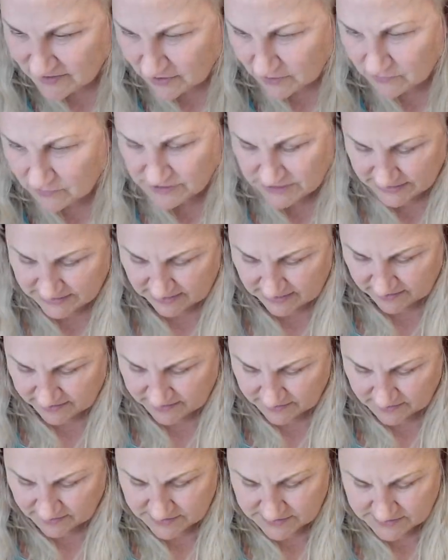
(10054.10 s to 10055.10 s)
go
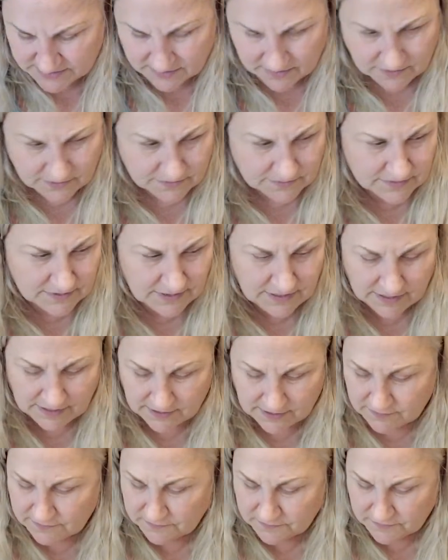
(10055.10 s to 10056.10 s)
together. So, you
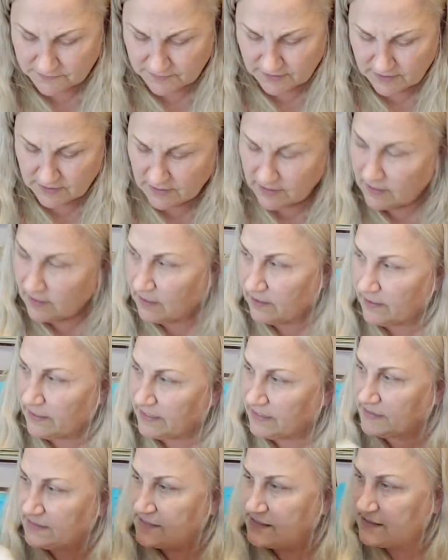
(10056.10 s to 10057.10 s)
know. All
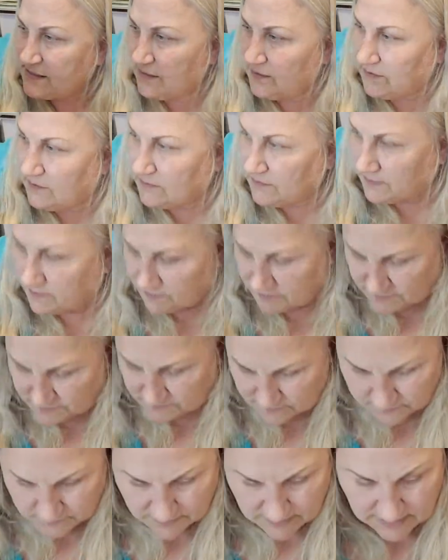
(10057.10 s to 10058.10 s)
right. So,
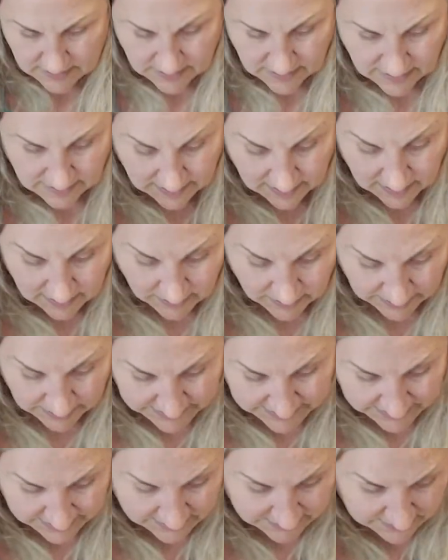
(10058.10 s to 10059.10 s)
all
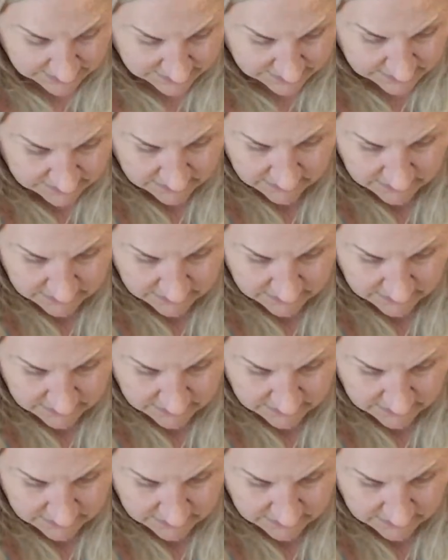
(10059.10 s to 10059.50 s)
right. The,